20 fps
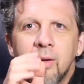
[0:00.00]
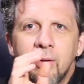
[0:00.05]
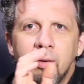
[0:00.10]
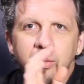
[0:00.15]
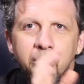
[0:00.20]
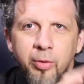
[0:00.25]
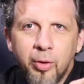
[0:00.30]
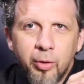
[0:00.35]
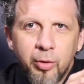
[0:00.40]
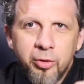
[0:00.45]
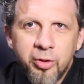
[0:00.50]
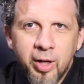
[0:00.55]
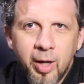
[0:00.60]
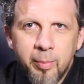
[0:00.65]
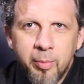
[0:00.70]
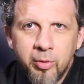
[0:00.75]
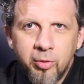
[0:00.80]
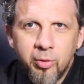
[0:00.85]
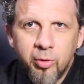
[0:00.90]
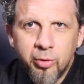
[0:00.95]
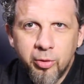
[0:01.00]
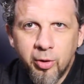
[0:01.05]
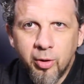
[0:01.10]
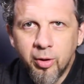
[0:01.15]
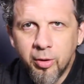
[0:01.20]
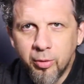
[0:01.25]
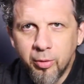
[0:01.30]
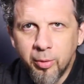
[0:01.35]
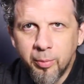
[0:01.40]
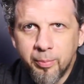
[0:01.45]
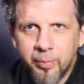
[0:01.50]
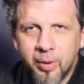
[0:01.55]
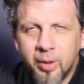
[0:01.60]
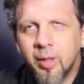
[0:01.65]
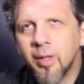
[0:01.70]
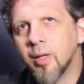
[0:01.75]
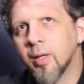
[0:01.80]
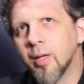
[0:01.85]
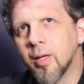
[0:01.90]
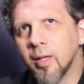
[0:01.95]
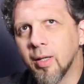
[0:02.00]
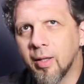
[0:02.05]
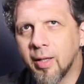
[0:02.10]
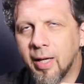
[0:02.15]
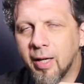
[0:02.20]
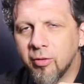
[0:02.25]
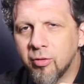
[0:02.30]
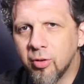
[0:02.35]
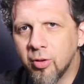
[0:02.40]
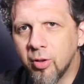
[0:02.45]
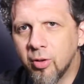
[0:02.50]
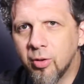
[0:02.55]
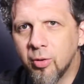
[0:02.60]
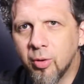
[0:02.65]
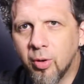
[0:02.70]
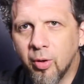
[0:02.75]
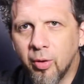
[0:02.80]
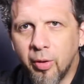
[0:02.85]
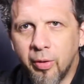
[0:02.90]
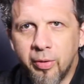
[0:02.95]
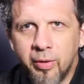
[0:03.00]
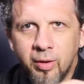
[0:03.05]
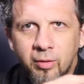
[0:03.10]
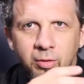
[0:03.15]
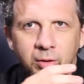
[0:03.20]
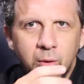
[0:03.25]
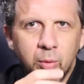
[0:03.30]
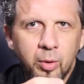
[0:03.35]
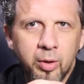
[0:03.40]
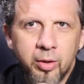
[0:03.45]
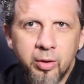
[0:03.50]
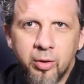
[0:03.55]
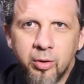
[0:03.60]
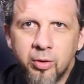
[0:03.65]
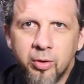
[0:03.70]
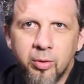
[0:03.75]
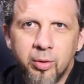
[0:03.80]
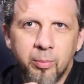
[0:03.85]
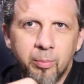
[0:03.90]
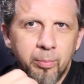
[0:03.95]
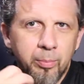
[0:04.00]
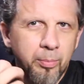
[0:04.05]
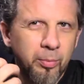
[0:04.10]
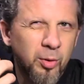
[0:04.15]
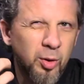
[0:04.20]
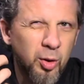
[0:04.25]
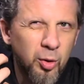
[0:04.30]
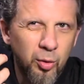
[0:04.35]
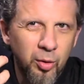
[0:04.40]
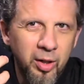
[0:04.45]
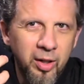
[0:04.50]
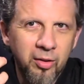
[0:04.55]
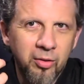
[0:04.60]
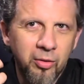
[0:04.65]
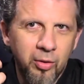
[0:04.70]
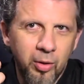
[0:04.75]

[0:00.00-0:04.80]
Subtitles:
Photoshop is your darkroom. It allows you to do all the things that you want to do to increase